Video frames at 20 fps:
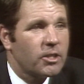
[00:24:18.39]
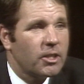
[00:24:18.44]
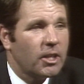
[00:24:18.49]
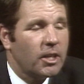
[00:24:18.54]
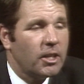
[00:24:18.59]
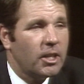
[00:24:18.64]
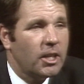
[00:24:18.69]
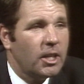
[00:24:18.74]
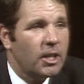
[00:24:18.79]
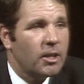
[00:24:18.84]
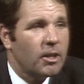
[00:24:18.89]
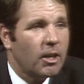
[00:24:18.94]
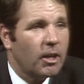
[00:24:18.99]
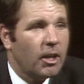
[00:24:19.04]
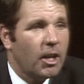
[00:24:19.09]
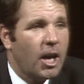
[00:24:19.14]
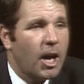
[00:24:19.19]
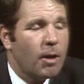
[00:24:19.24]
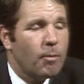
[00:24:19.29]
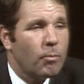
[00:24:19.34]
they need a
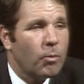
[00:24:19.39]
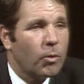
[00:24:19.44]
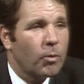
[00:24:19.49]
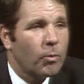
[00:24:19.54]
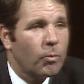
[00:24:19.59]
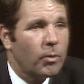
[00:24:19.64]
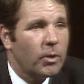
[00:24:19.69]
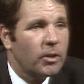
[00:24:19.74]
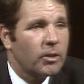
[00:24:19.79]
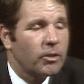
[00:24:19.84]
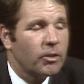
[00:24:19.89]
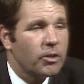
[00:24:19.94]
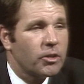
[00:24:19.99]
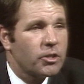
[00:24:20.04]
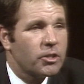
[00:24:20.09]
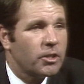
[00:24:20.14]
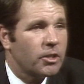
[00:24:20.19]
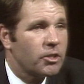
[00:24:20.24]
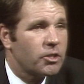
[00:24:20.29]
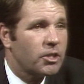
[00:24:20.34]
lot more
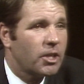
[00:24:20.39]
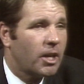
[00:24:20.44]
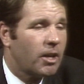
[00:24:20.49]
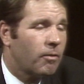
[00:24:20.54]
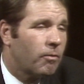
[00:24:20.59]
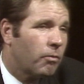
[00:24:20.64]
wilderness than, say,